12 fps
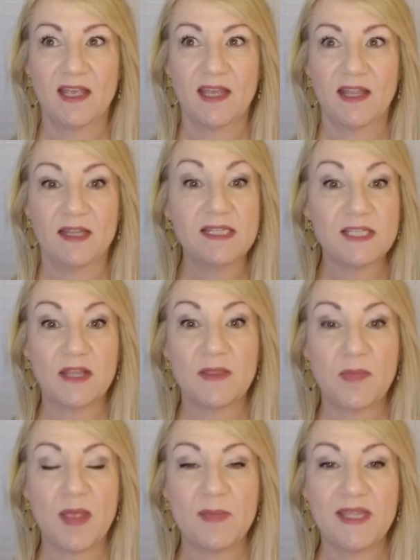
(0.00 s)
let's cut the
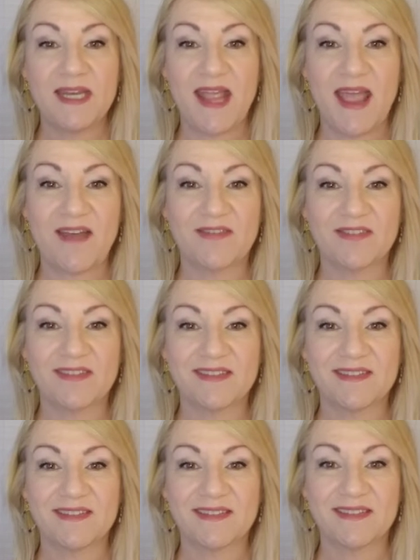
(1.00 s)
baby in
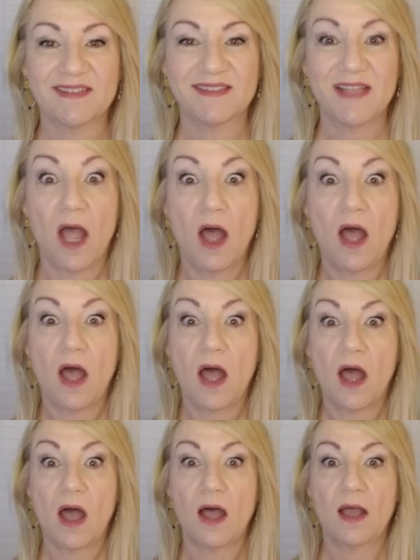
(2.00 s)

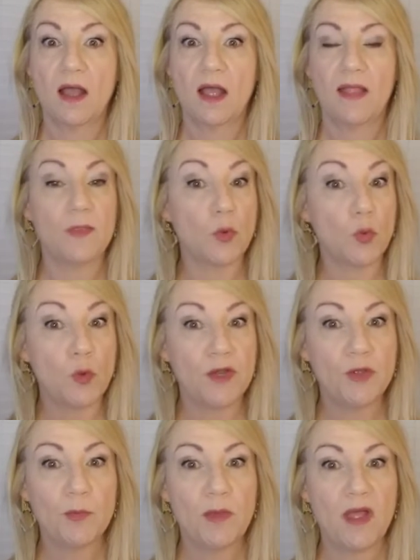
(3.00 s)
half. and the
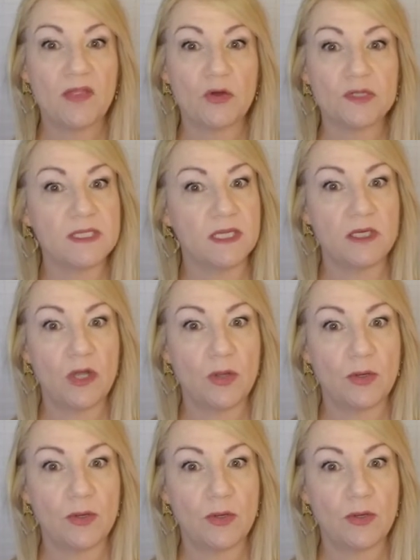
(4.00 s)
real mother said, No, no,
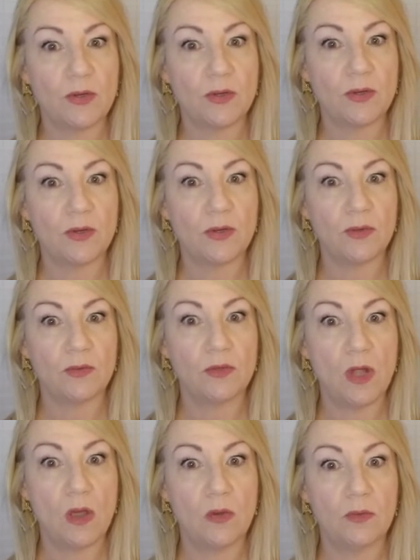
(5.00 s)
no, no, no, no, no, no, no, no,
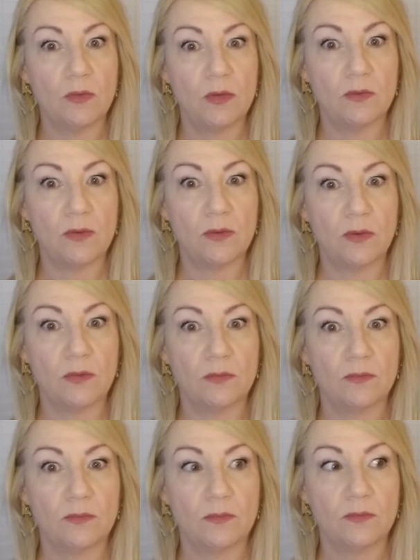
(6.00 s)
no,
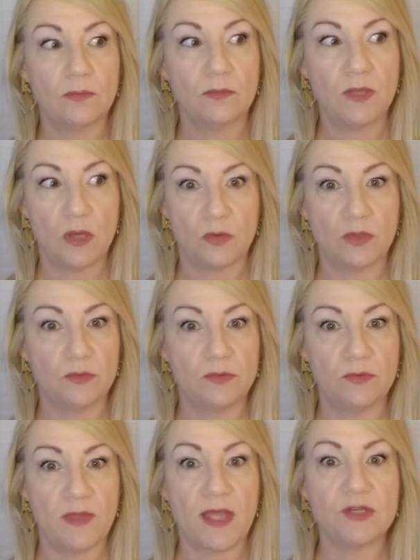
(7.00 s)
no, don't do
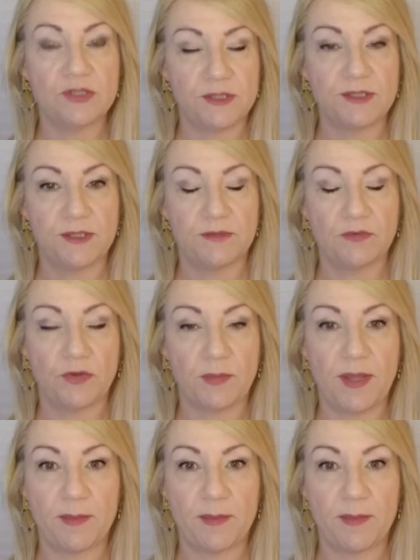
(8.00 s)
that. Just give her the baby.